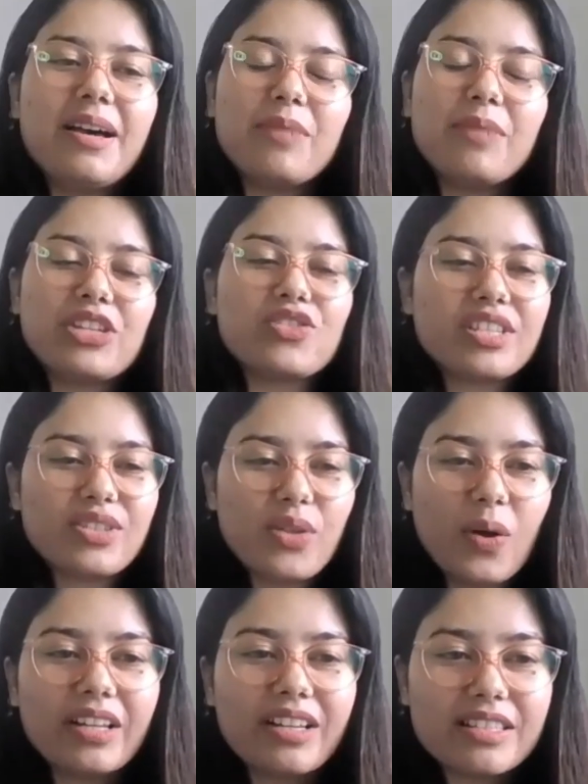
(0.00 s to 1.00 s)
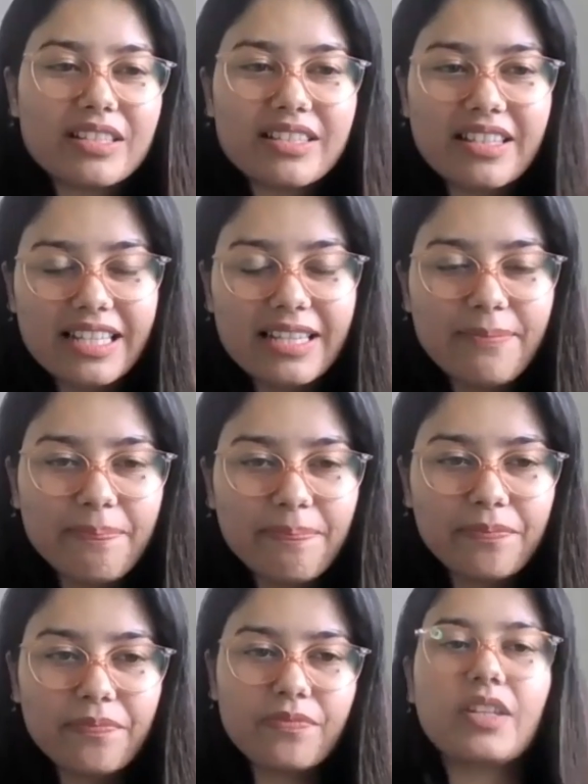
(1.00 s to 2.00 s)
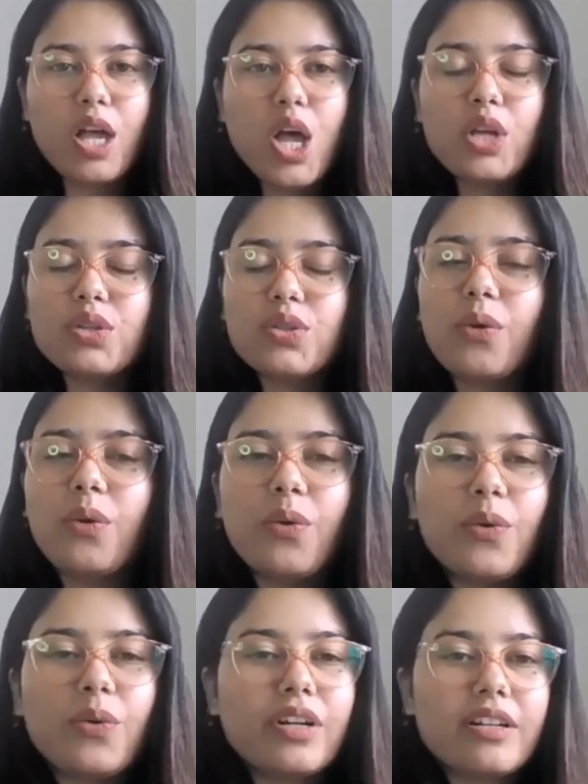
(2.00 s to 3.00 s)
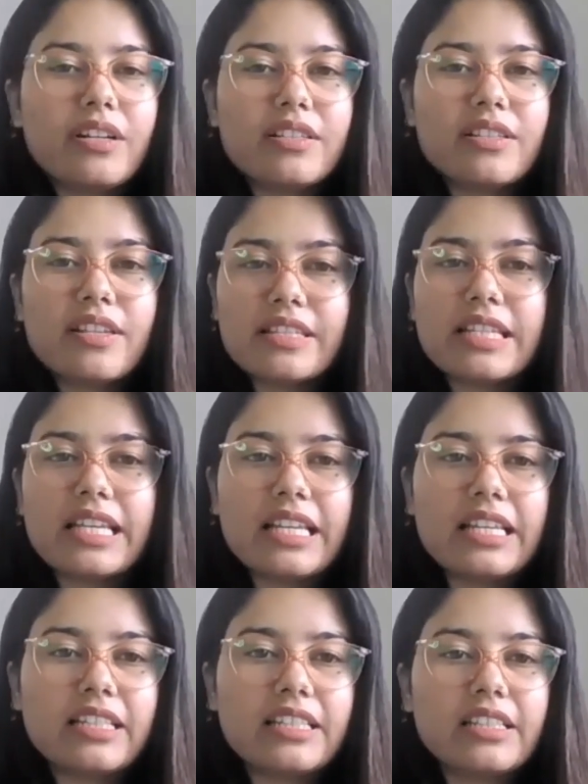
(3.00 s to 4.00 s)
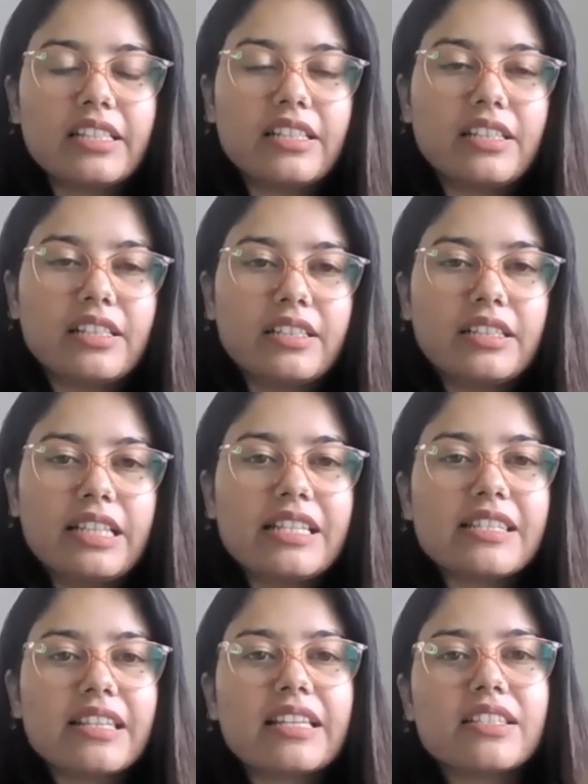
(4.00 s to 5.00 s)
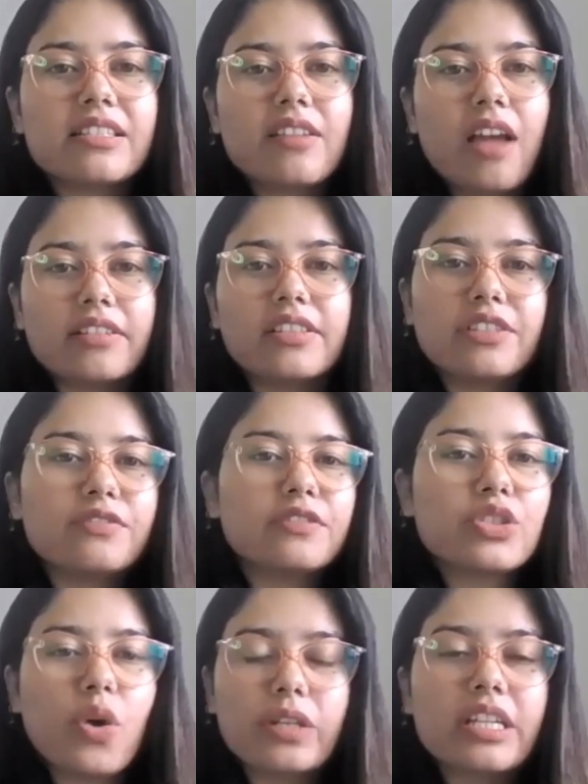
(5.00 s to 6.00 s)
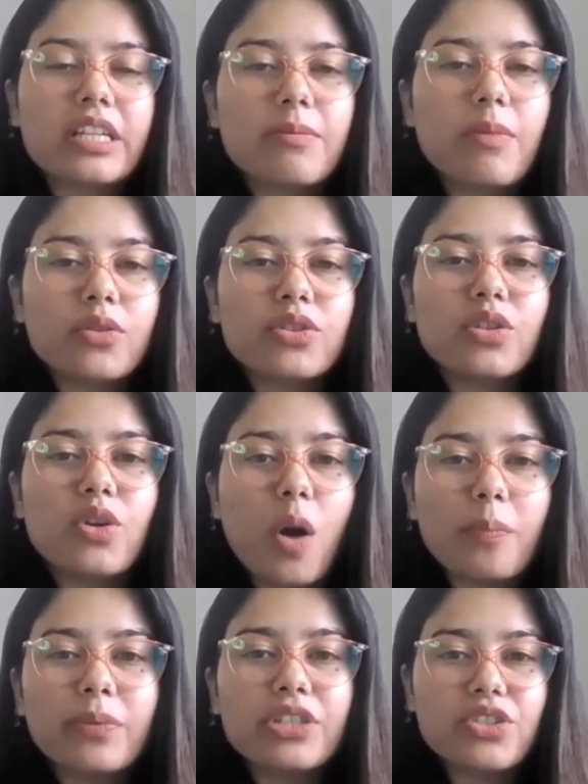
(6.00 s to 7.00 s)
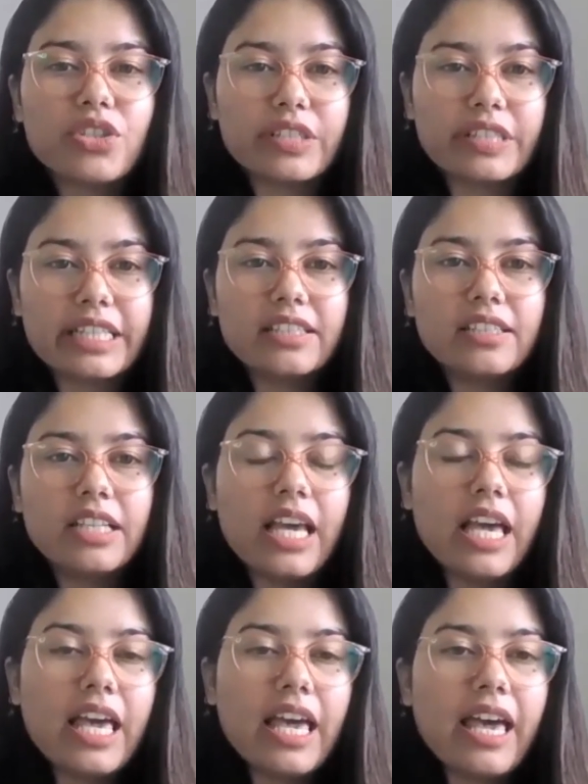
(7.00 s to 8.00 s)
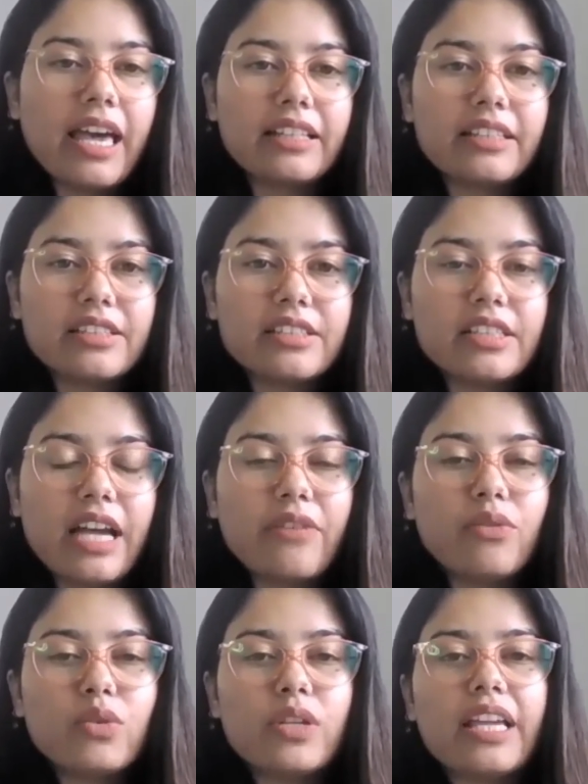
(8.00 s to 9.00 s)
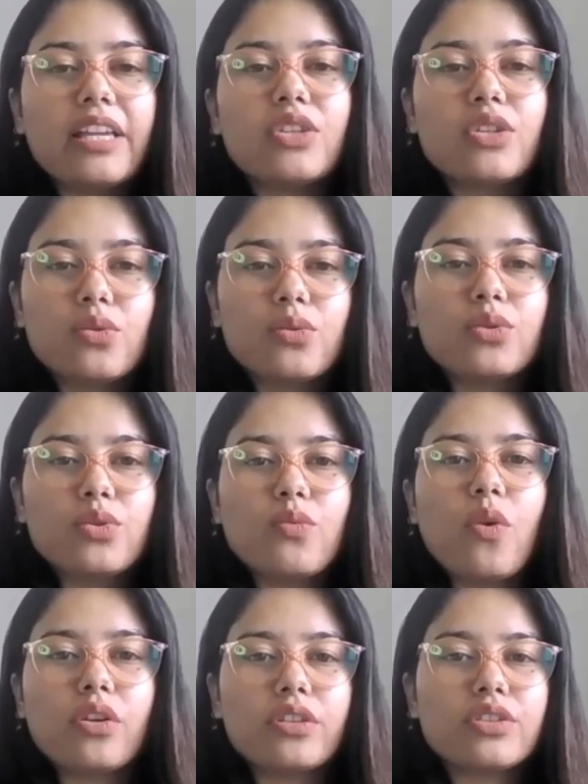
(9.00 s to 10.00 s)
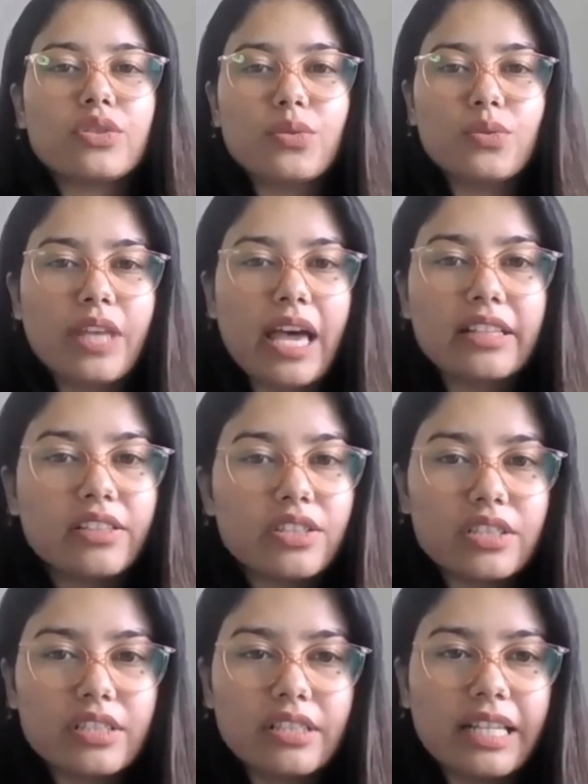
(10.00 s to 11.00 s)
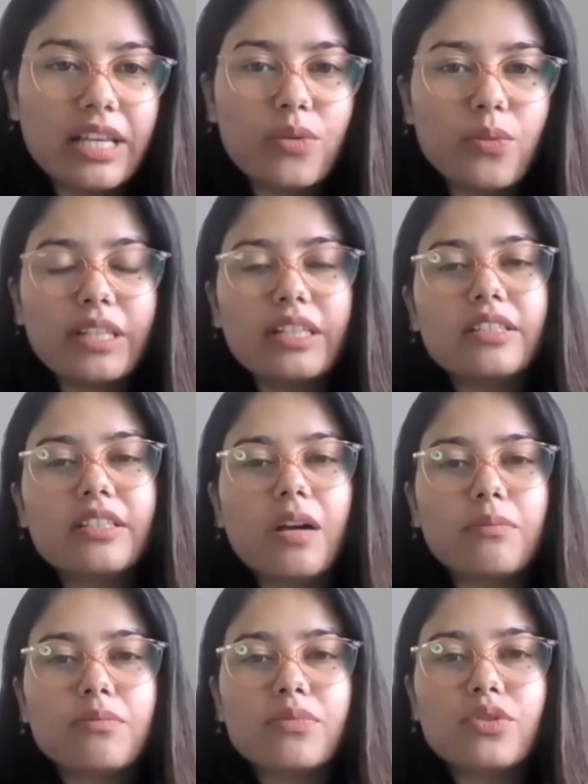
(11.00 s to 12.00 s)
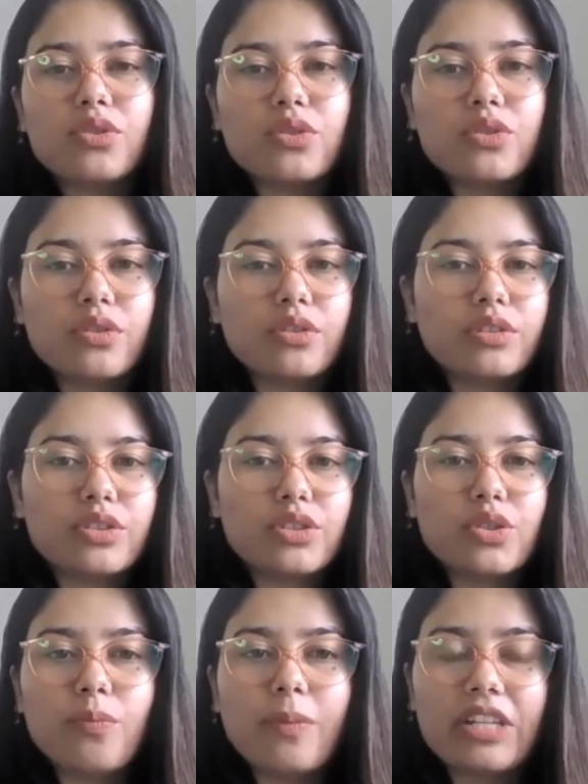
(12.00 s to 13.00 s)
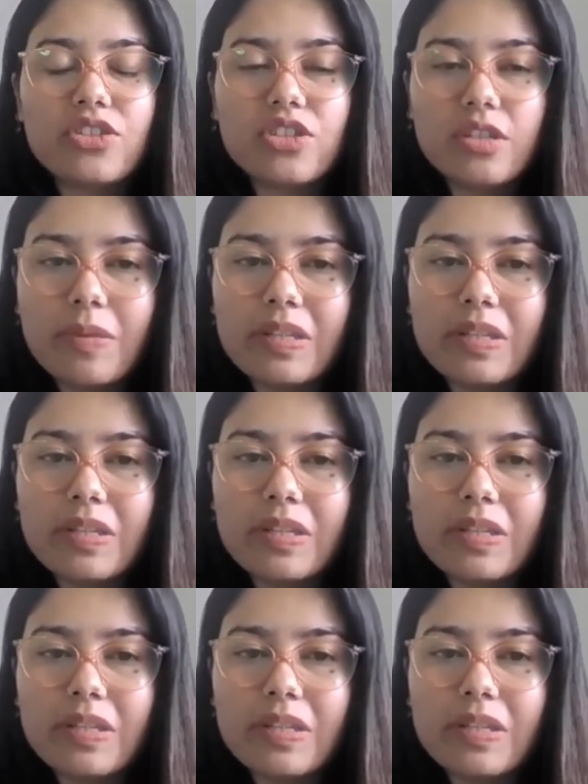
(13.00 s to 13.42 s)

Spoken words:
Pleasure is all ours, Sasi. So, Sasi, let's get started with talking about your corporate journey. And I would like you to walk us through that, like when it comes to managing